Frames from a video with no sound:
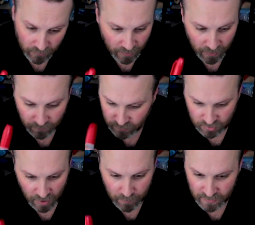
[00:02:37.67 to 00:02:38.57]
The, the
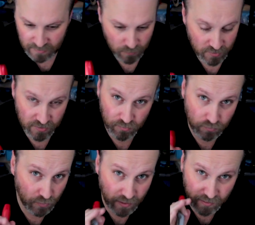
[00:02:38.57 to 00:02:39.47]
Sharpies were just
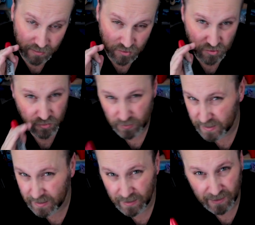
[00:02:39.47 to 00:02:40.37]
really
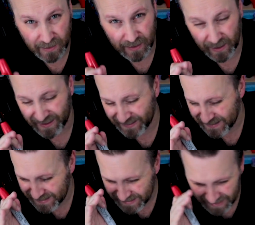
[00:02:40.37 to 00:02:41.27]
streaking
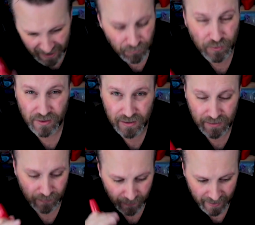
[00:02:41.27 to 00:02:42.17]
and not
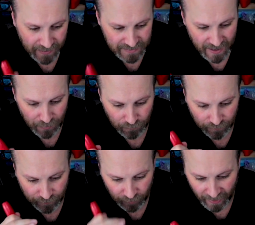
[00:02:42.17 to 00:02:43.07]
really laying down
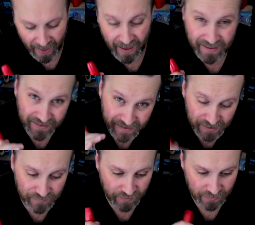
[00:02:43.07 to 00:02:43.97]
flat and
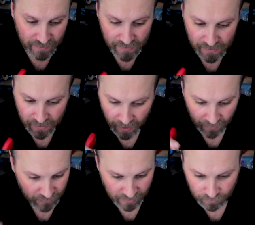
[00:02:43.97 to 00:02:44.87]
even.
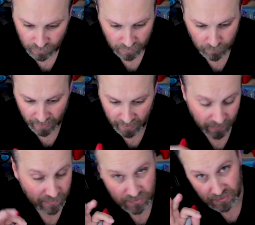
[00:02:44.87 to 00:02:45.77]
Uh, the acrylic
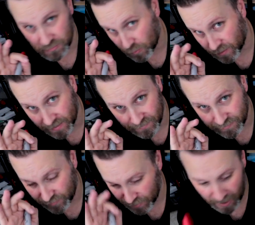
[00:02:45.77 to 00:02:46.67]
paint is just working
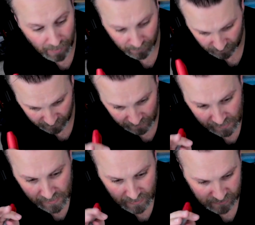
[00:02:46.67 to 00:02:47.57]
phenomenally.
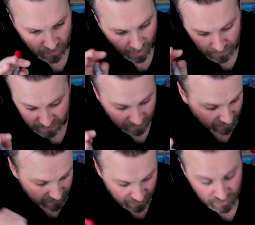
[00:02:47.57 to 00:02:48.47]
So I'm just gonna
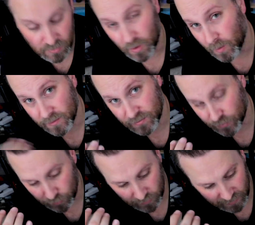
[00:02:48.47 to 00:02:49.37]
continue going
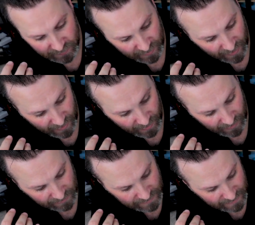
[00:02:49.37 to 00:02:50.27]
through this
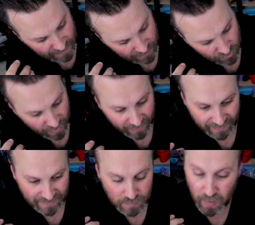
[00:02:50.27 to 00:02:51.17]
and uh, try to
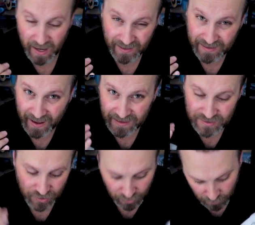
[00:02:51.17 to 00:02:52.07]
get this painted as
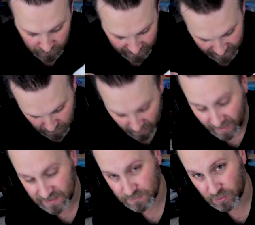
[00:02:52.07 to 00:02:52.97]
close as
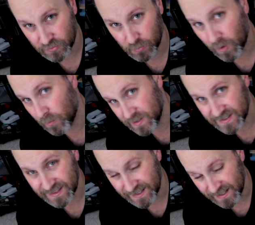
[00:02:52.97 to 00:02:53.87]
possible to what we
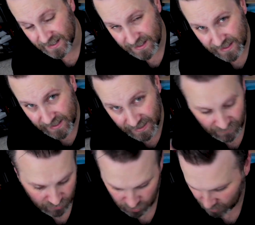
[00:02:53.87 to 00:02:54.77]
see
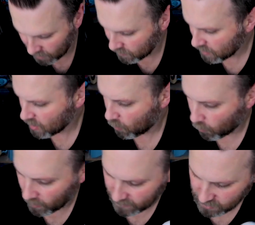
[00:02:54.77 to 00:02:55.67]
in the show.
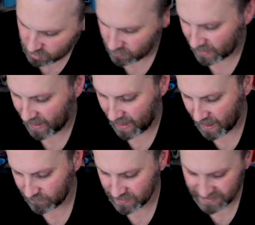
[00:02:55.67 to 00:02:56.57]
One issue that I
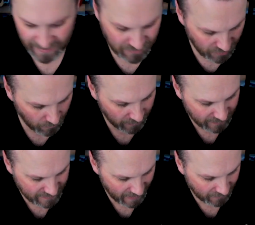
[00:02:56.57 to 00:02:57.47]
have is I don't
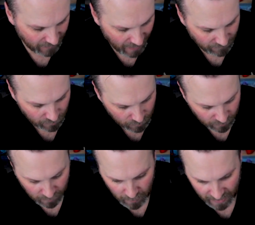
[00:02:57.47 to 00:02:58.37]
exactly have
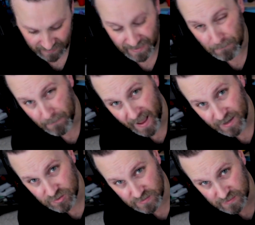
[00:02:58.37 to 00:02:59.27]
acrylic paint that
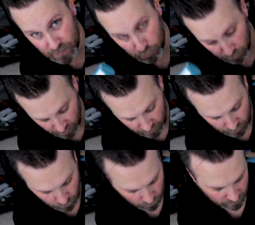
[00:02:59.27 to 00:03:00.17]
matches the blue.